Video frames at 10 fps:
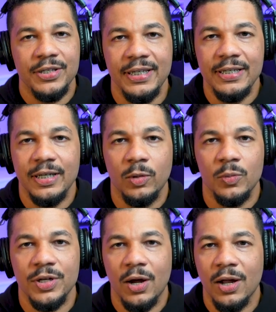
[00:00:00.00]
season
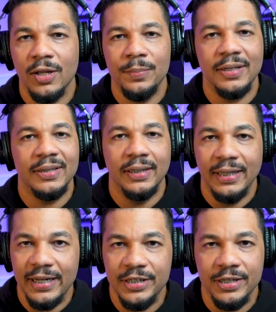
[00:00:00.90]
was all about the
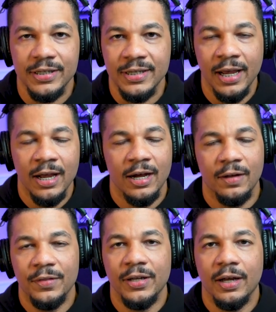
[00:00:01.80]
legends
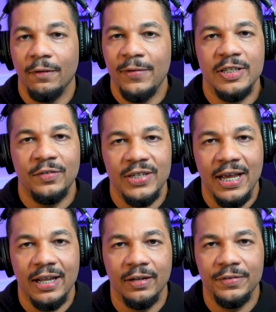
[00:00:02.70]
of the offensive
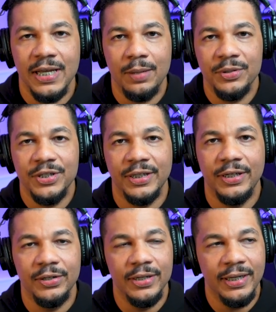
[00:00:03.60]
side of
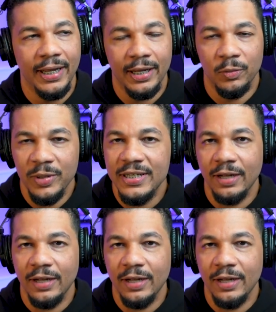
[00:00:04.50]
cybersecurity. And we